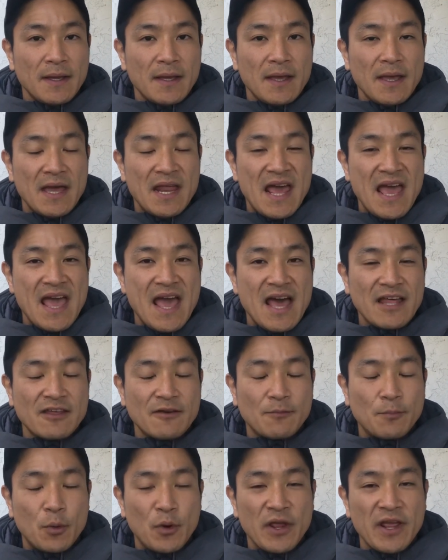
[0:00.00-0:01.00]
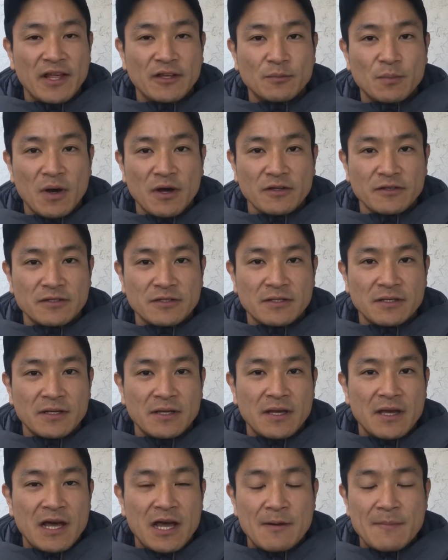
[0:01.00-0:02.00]
and I had a brilliant boss
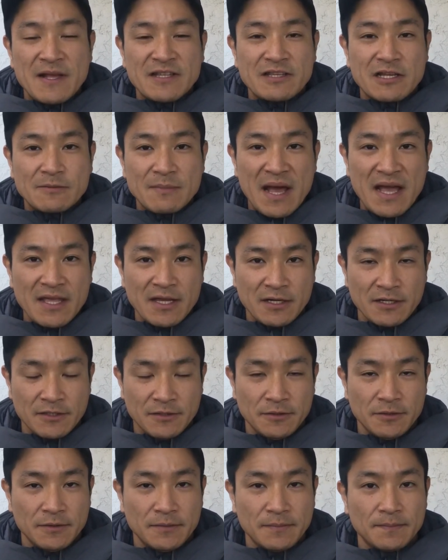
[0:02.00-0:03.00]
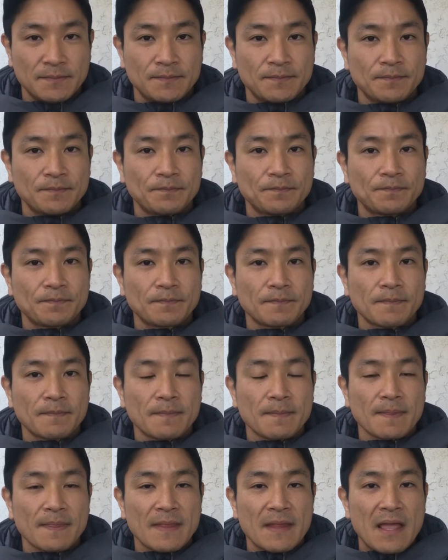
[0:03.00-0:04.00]
I much admired.
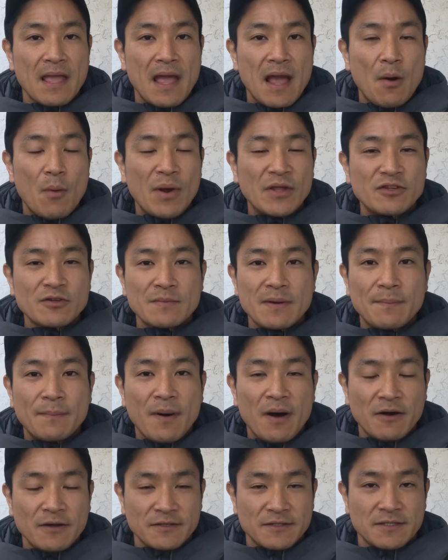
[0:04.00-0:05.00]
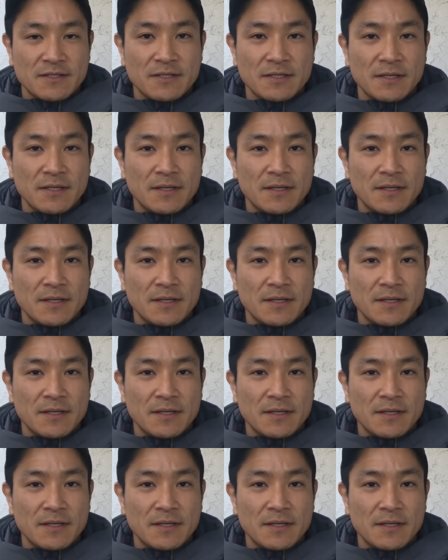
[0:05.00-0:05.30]
I went to my boss,